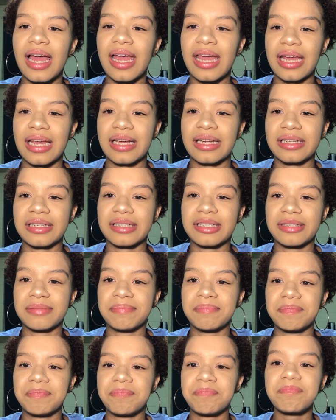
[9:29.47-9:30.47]
And
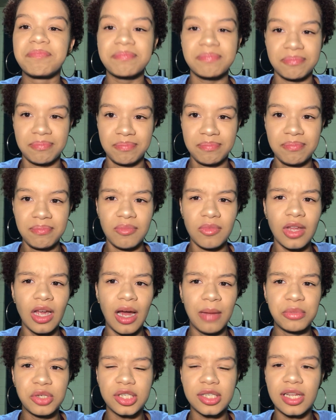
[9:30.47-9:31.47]

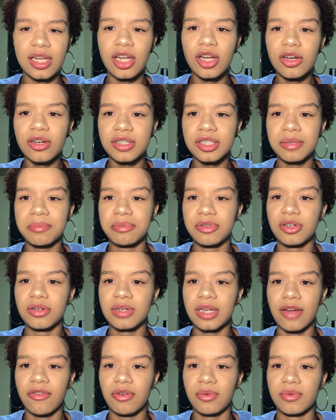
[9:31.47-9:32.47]
I'm just here to
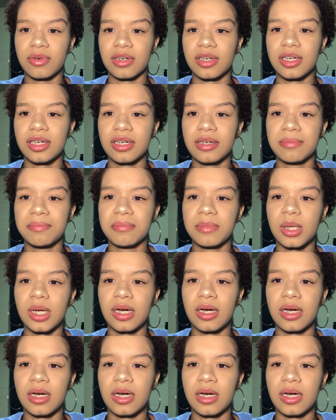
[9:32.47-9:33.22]
build everyone up.